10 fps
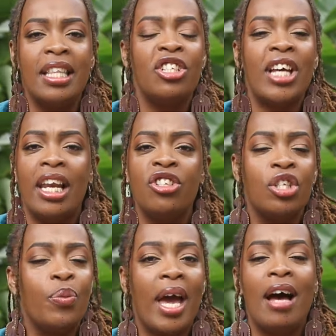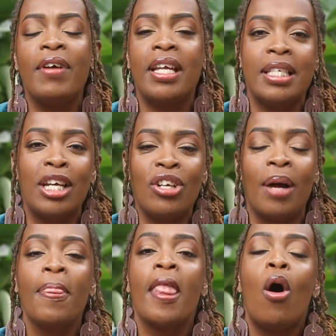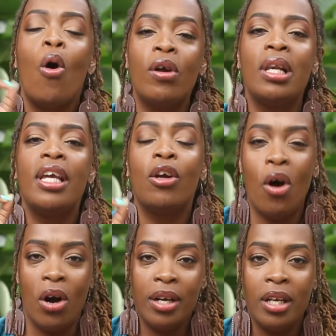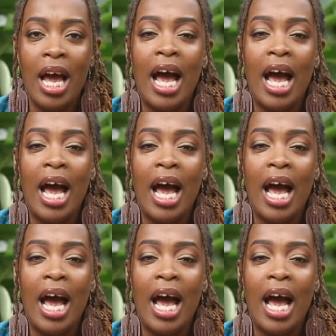the challenges we have, etc. Only God,